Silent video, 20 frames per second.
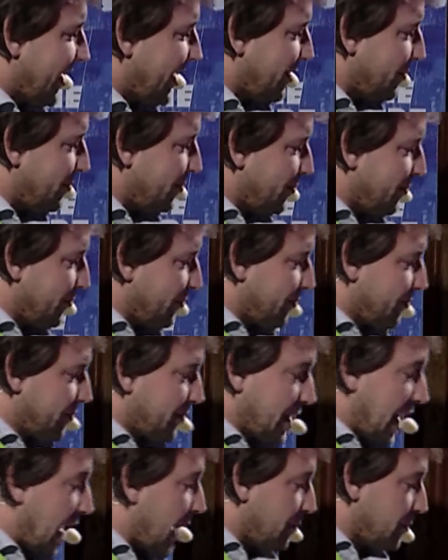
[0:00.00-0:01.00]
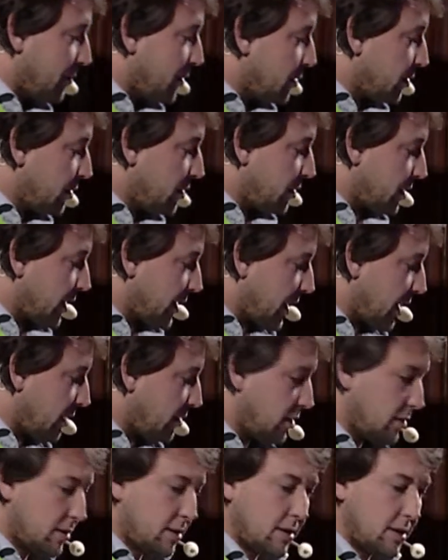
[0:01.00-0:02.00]
You can
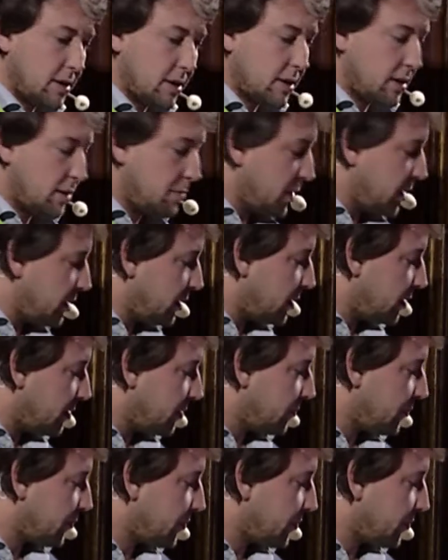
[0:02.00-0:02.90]
download the document.